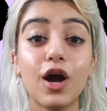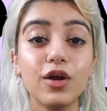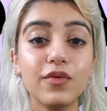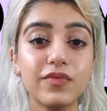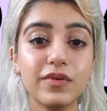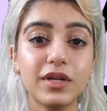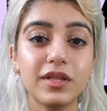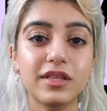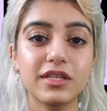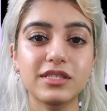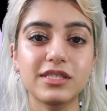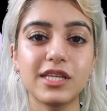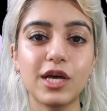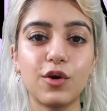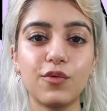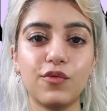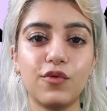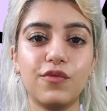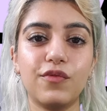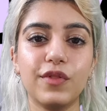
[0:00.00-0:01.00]
Hopefully this is
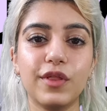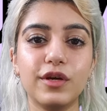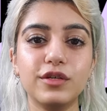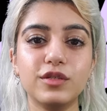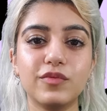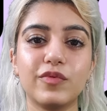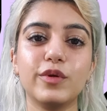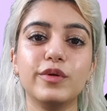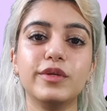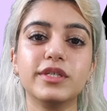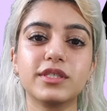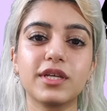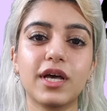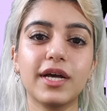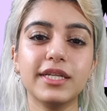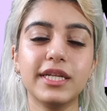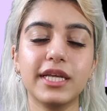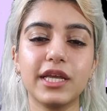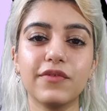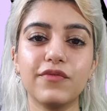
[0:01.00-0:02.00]
helpful for those of you
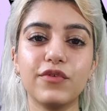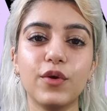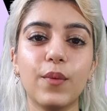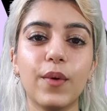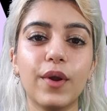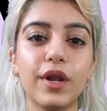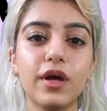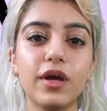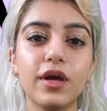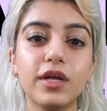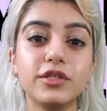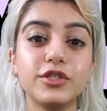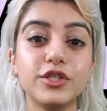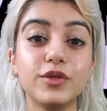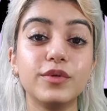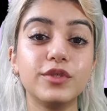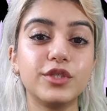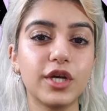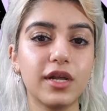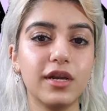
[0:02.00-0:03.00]
deciding if you want to
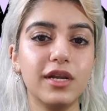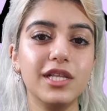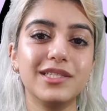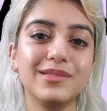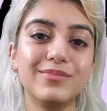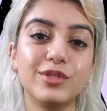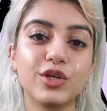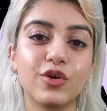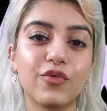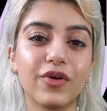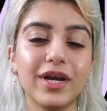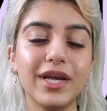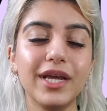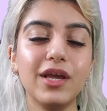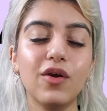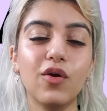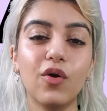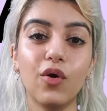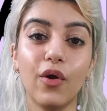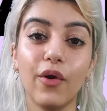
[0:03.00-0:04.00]
do a journalism
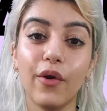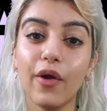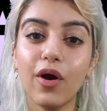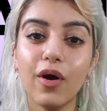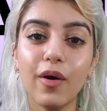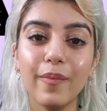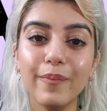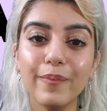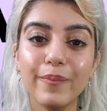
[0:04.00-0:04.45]
degree or not.